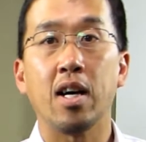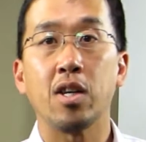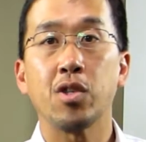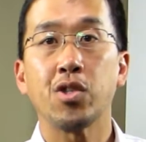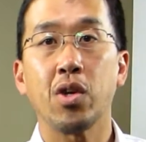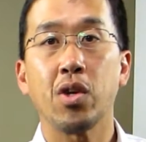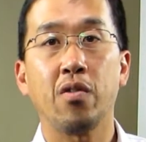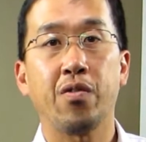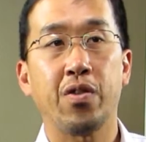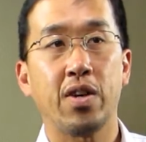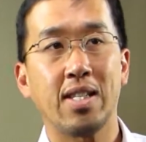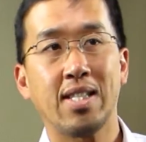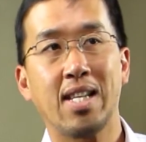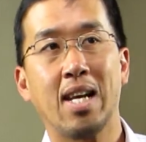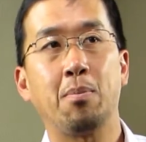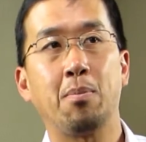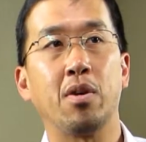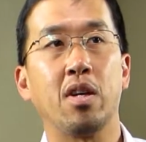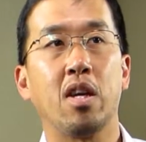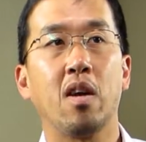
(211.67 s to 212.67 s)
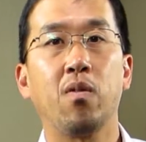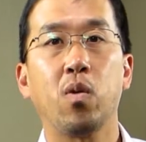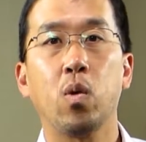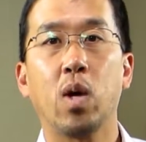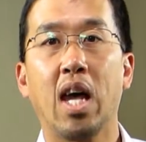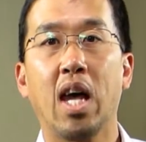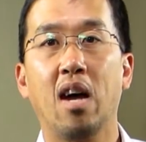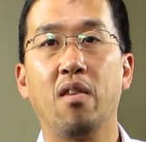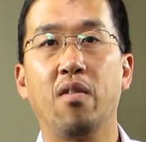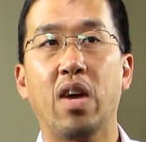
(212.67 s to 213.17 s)
So, for example, if you
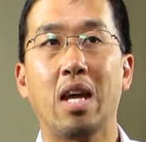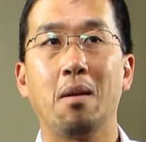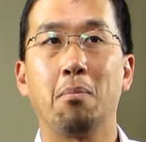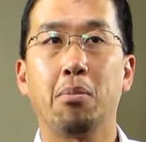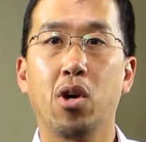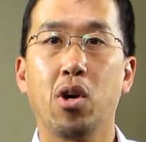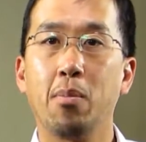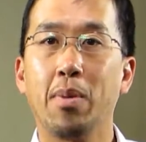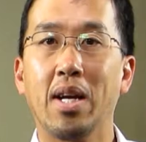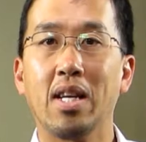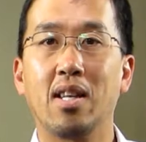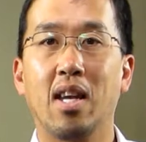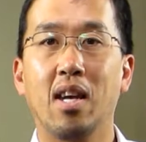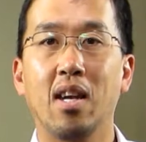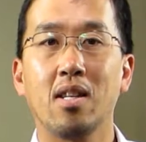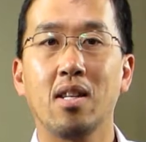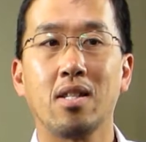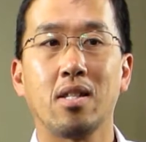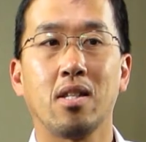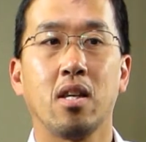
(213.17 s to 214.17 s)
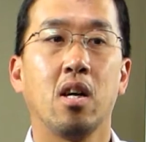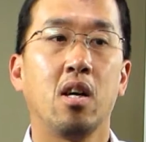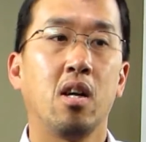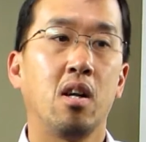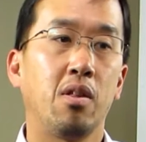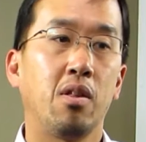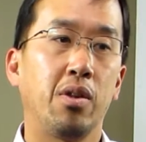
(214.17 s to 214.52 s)
have a probate case,